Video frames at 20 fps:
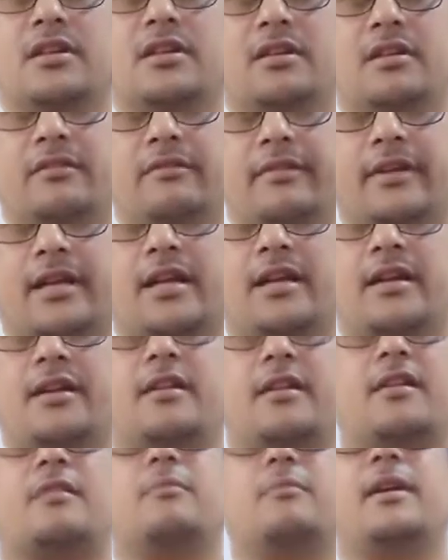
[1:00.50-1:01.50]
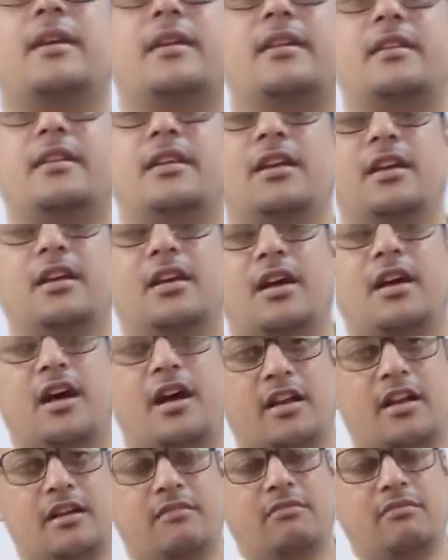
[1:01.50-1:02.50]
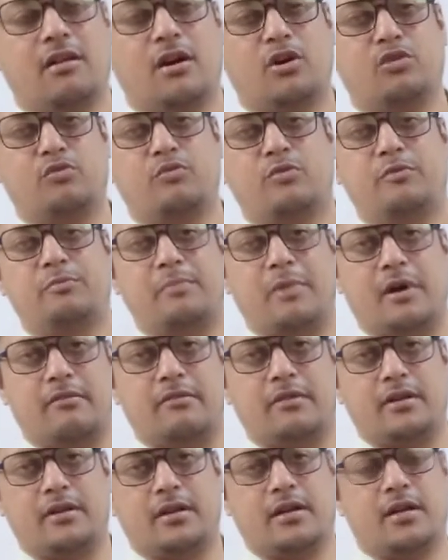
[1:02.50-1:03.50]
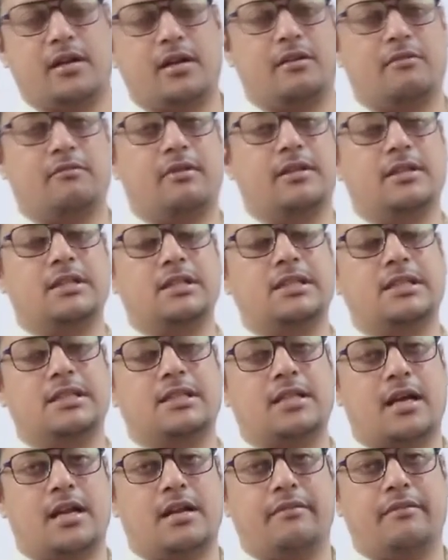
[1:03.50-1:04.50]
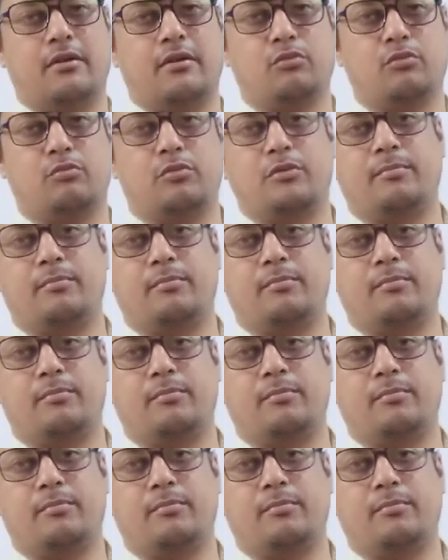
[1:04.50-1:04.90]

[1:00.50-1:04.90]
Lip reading: we can determine the RF output power, and once this RF output